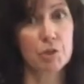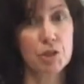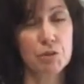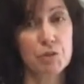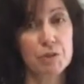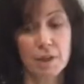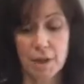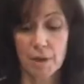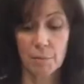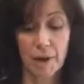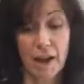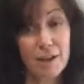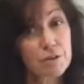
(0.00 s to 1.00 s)
juice,
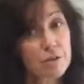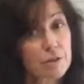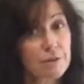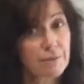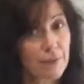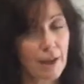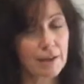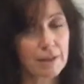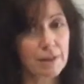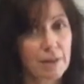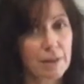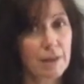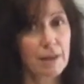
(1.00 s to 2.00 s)
but I usually find it